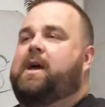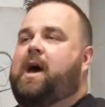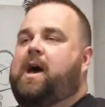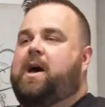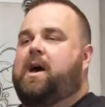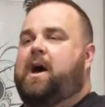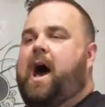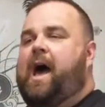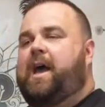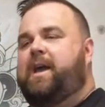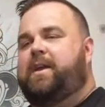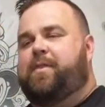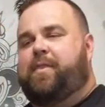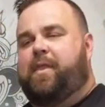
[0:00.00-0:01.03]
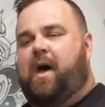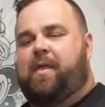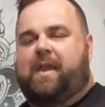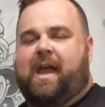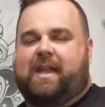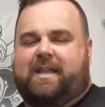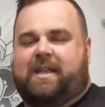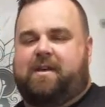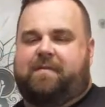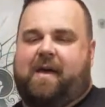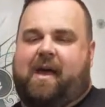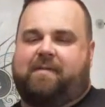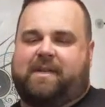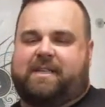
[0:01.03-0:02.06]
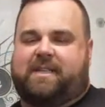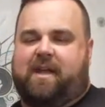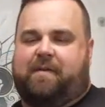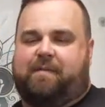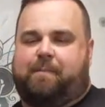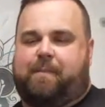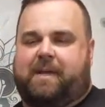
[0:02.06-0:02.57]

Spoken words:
I thought the idea of having stuff